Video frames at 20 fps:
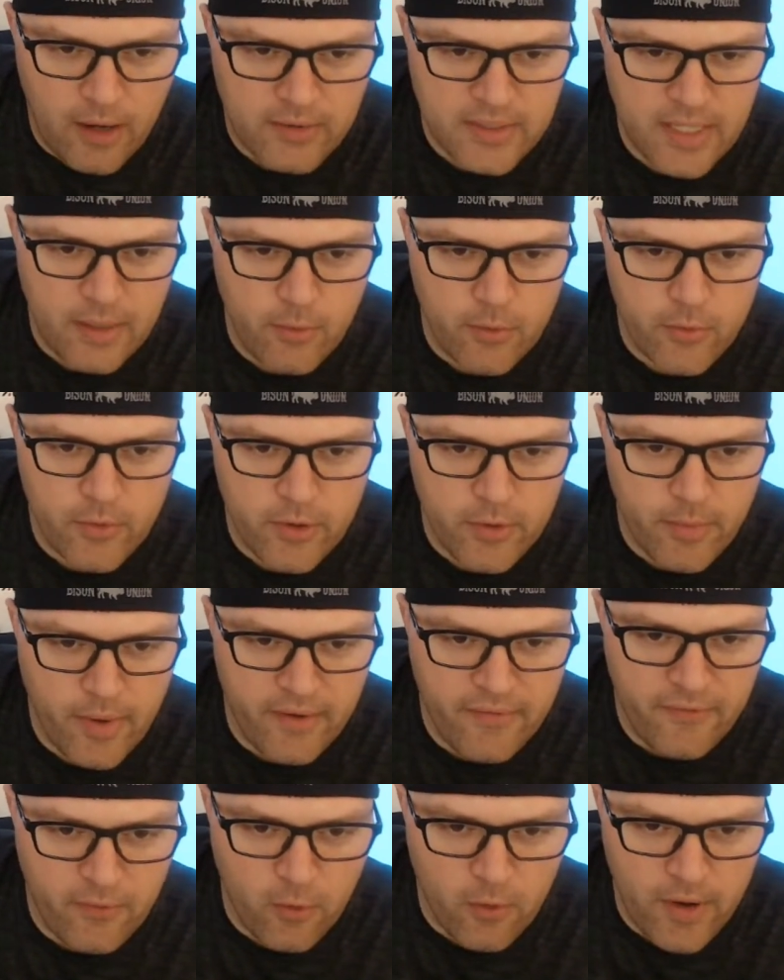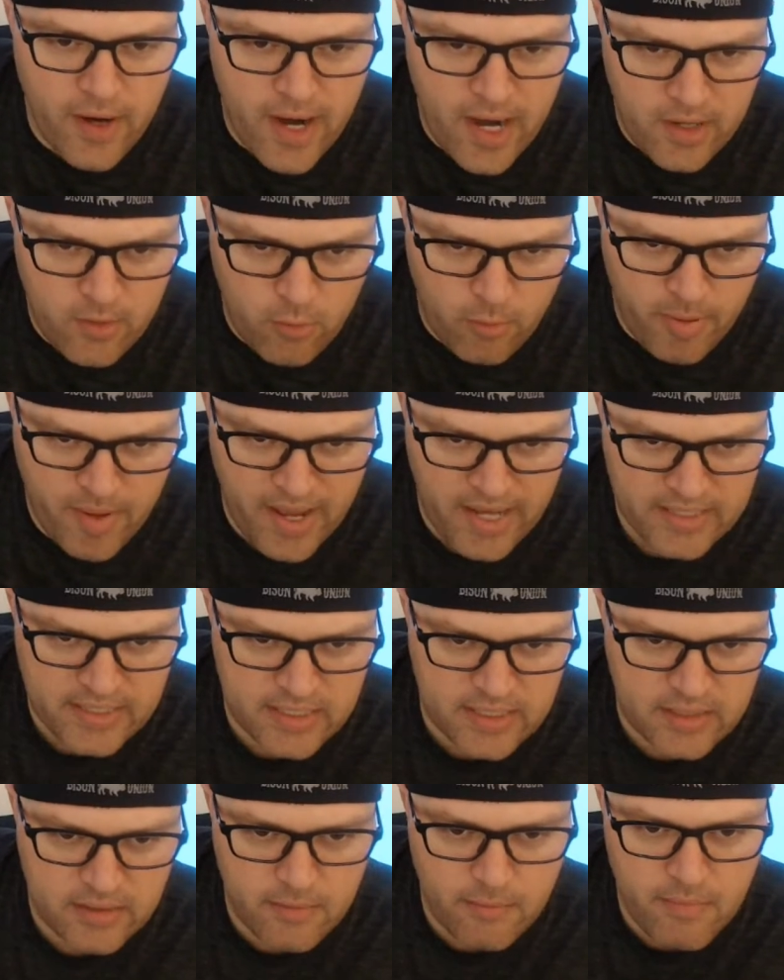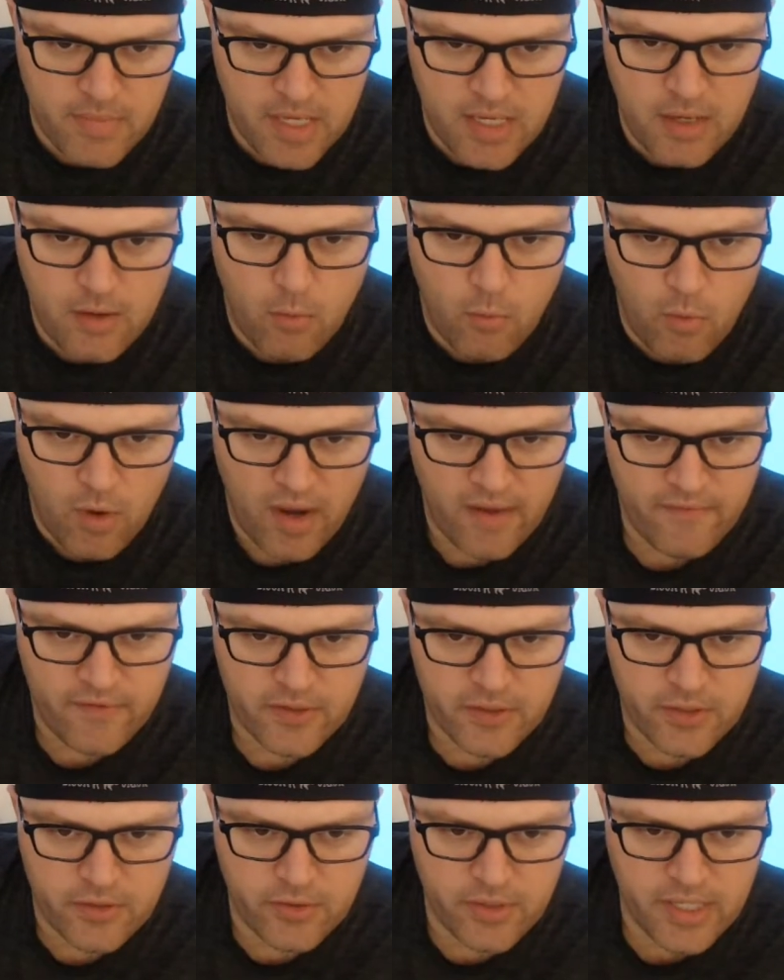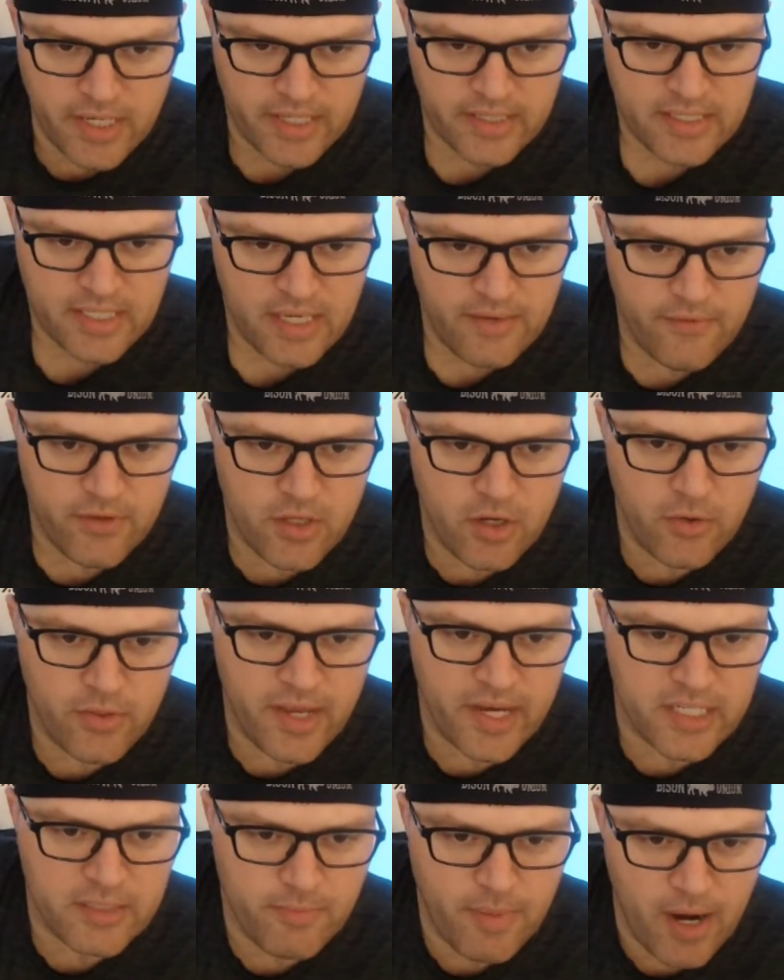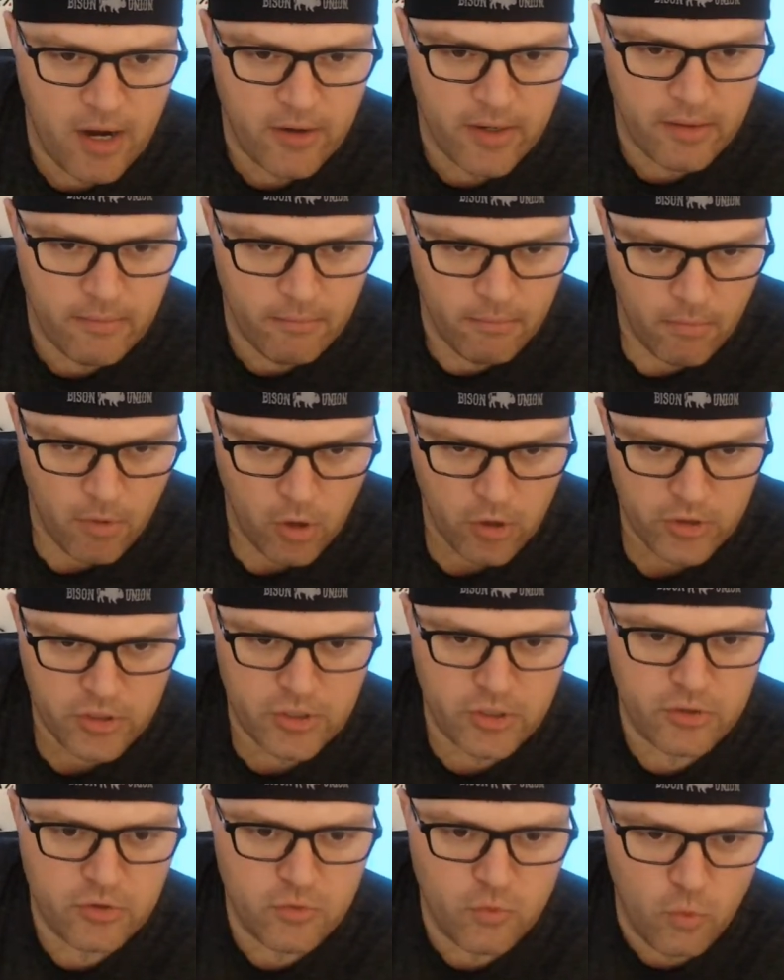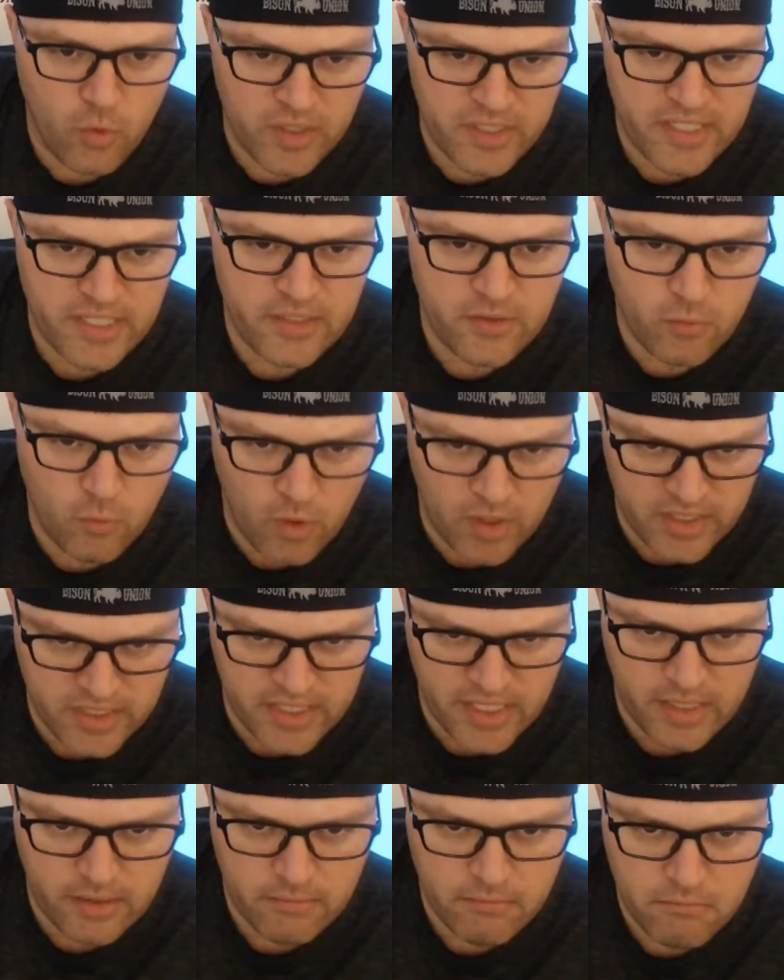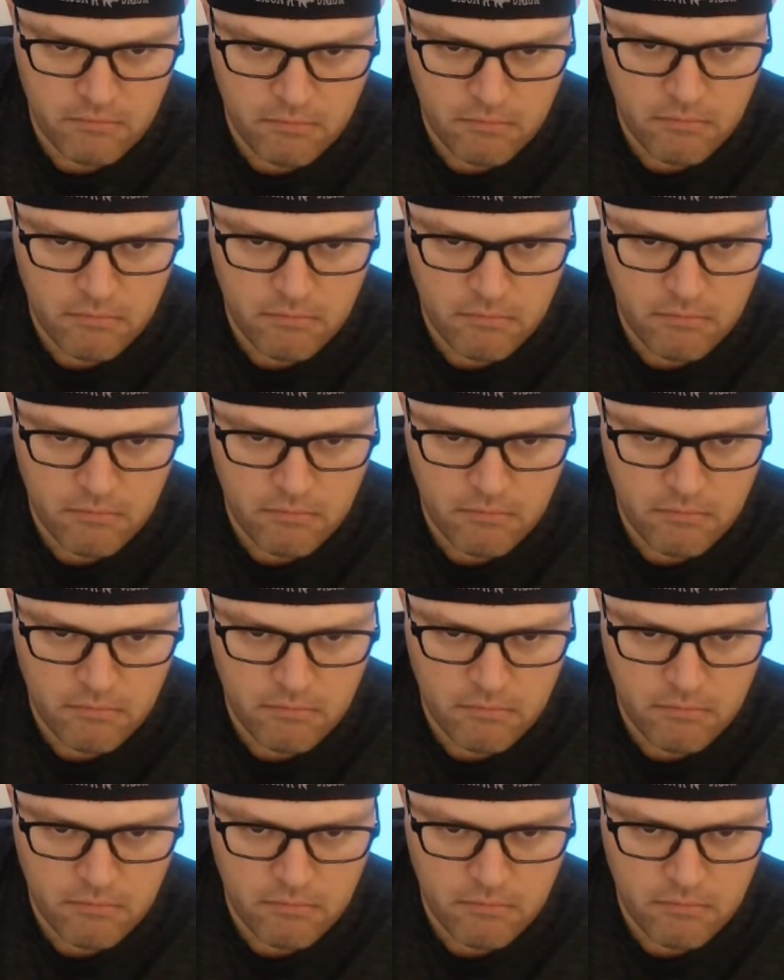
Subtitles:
I was able to renew my 4 annual passes, me, wife, and 2 kids, even though they expired in March 2020.